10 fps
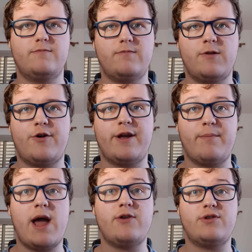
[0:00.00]
learning
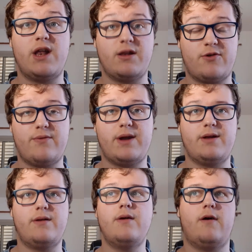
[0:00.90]
Mandarin and
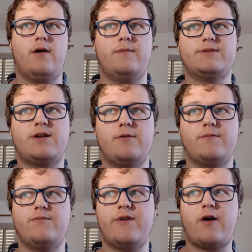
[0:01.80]
Korean.
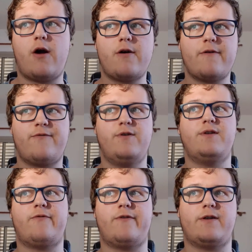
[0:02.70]
So there are a few
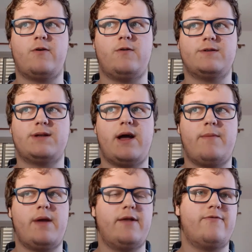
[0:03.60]
different goals I
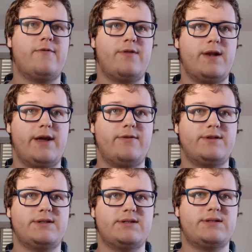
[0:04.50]
made for the
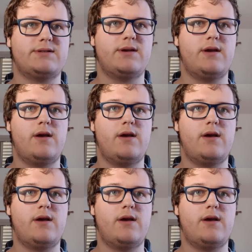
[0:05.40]
languages.